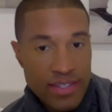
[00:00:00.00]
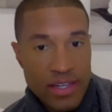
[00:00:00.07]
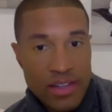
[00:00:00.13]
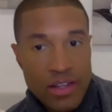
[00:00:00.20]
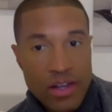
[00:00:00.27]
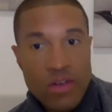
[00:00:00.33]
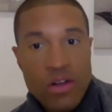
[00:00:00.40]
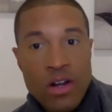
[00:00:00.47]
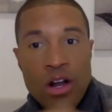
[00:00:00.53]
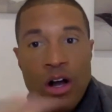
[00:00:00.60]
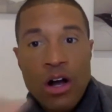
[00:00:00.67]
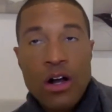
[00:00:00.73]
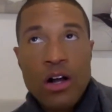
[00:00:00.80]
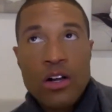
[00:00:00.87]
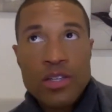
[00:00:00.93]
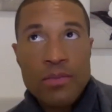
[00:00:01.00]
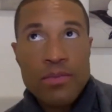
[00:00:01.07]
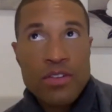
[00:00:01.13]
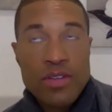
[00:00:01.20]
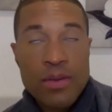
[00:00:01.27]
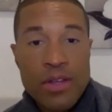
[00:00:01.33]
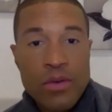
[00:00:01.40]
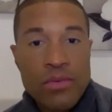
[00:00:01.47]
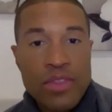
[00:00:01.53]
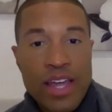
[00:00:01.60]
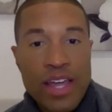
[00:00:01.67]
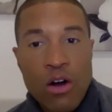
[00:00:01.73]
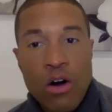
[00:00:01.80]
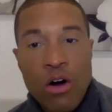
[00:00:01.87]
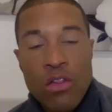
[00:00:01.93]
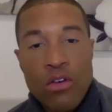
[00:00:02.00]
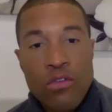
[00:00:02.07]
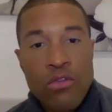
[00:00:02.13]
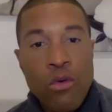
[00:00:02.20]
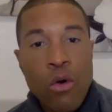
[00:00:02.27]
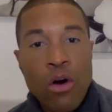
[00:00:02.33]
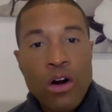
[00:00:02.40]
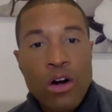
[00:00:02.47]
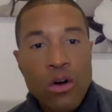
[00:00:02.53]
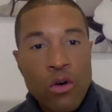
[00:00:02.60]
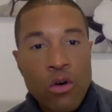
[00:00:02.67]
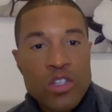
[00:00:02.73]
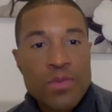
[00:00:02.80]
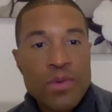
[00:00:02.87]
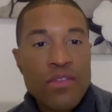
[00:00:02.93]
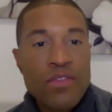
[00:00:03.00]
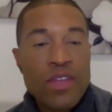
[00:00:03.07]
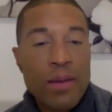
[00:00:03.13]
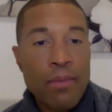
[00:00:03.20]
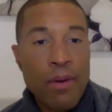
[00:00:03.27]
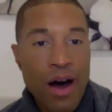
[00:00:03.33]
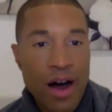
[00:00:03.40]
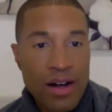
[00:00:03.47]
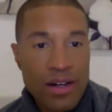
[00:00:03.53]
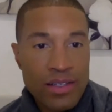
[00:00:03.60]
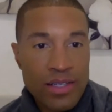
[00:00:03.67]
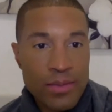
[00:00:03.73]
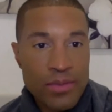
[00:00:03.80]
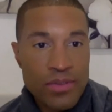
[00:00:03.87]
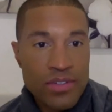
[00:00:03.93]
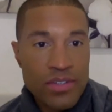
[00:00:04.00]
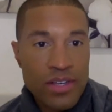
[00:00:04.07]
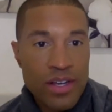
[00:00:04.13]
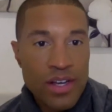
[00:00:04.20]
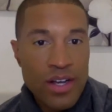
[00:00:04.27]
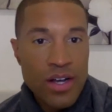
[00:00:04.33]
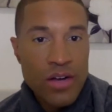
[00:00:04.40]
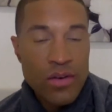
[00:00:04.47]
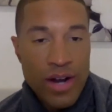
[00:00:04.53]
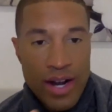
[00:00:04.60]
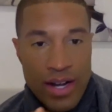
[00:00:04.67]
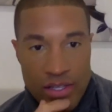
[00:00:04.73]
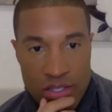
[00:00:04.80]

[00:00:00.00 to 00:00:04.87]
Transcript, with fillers: And there are there's something they call the four horsemen of the apocalypse, right?